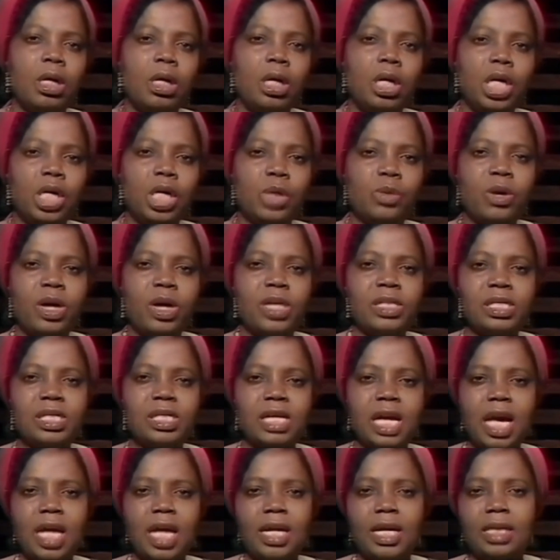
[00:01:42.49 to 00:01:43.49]
It was
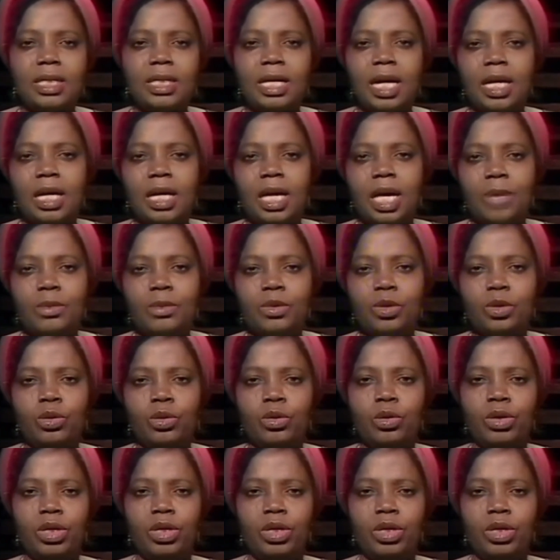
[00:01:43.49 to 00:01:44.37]
then that I came to know